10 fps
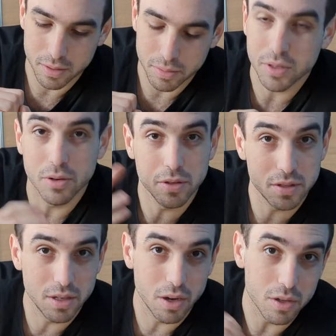because
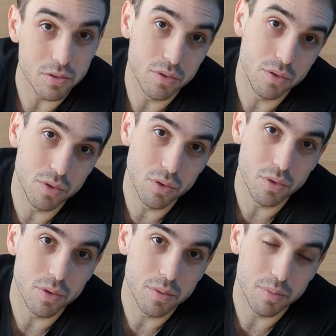there are
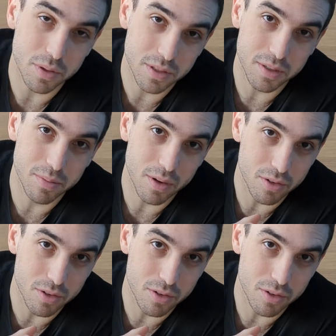2 possible